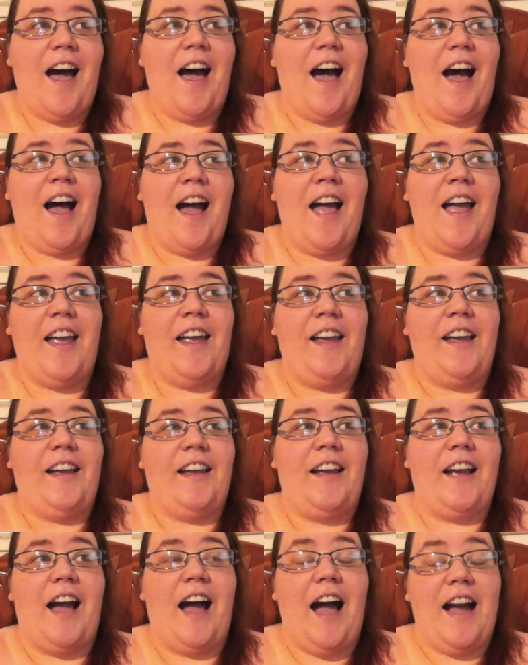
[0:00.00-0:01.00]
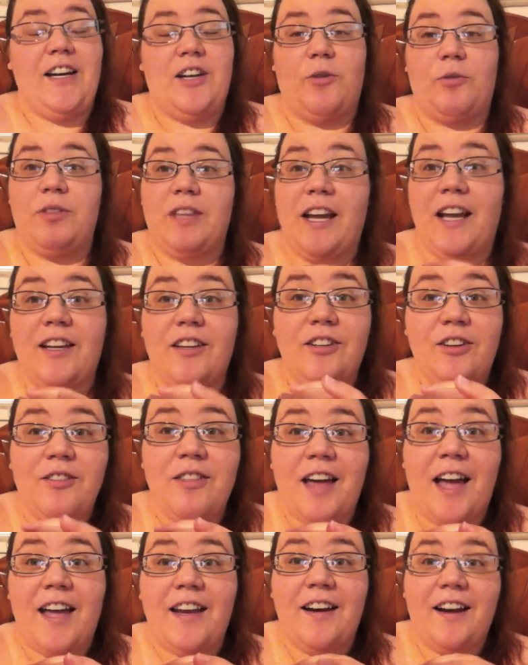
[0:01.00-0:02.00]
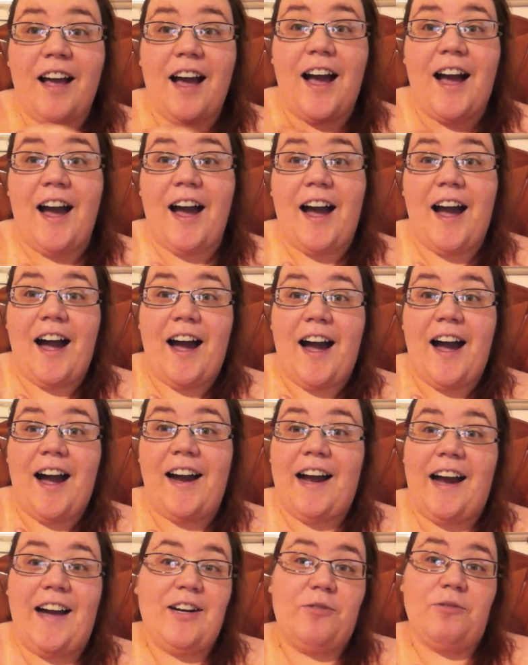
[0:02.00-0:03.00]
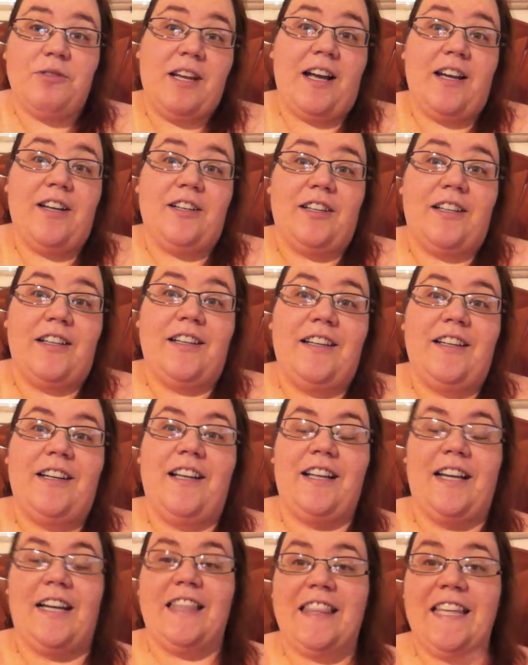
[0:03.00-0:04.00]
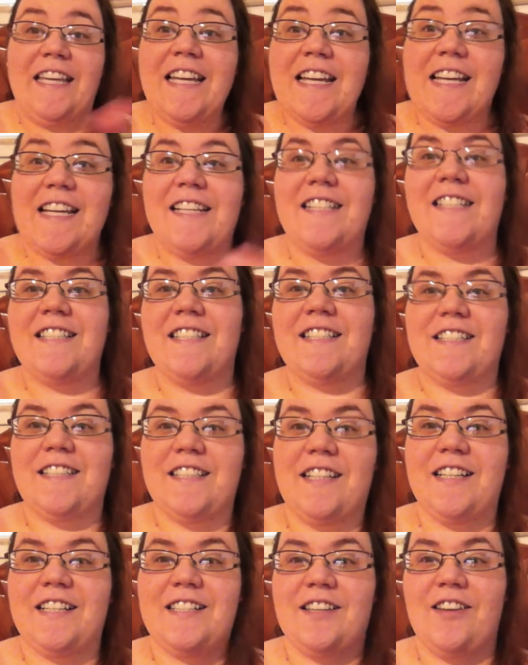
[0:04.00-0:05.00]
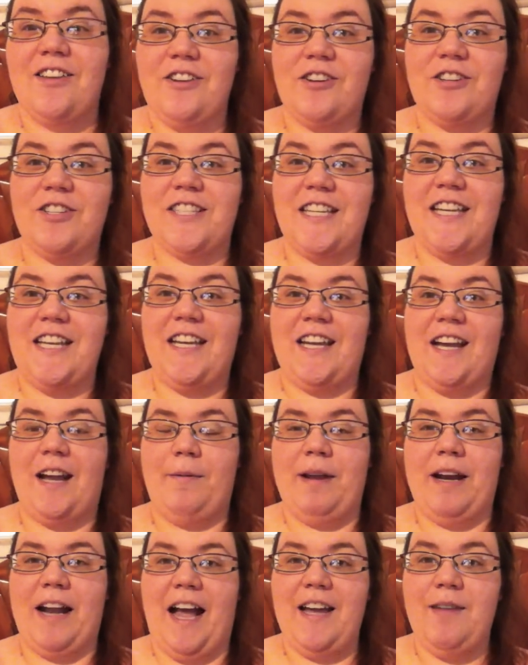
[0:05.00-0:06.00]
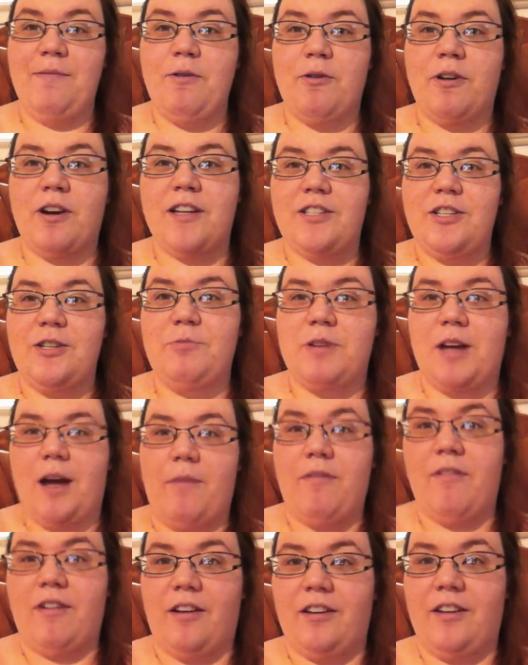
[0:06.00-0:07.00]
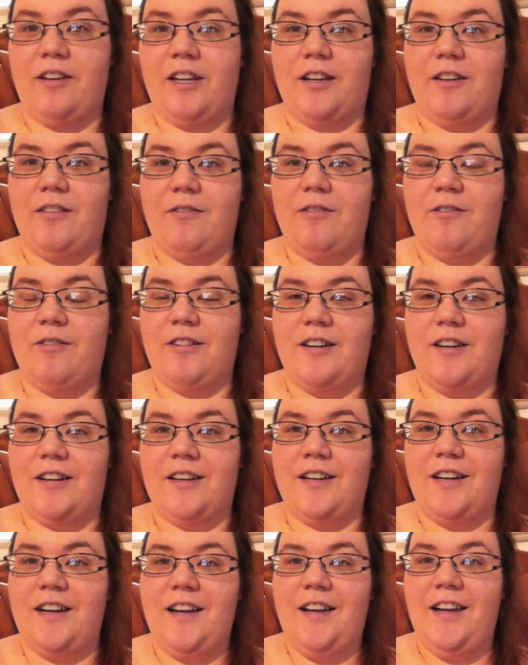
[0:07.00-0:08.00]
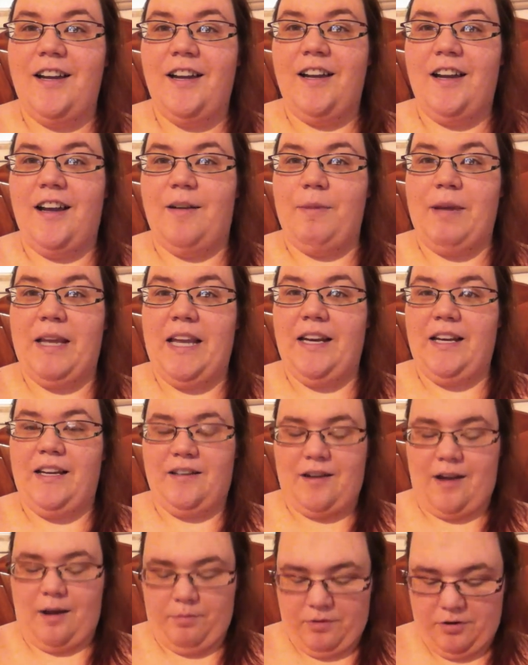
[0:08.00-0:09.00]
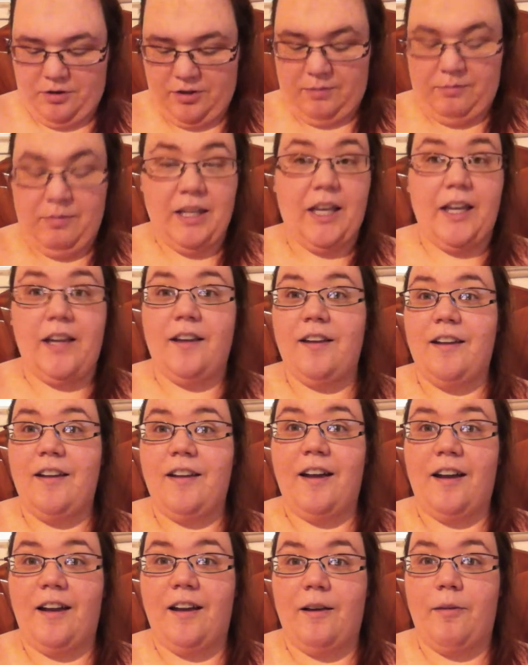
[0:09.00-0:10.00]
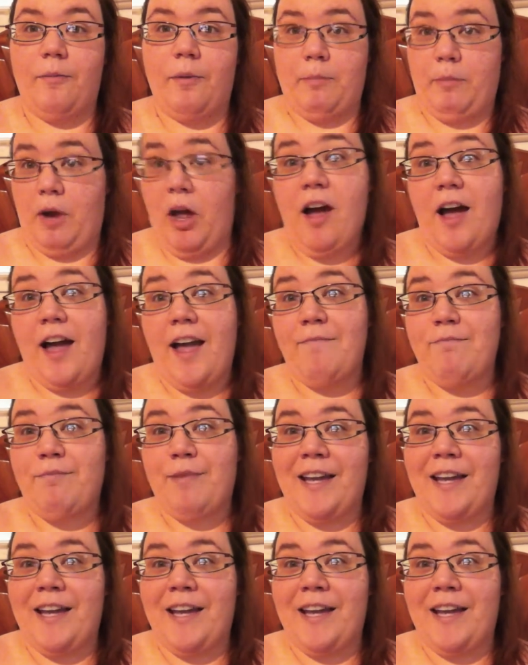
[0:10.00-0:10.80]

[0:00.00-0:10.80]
I I don't think I could do that. I, I don't think I could. Like this, because all you're seeing, I mean, I could be wearing a tube top for all you know, or a bikini top or something. Um, I'm not,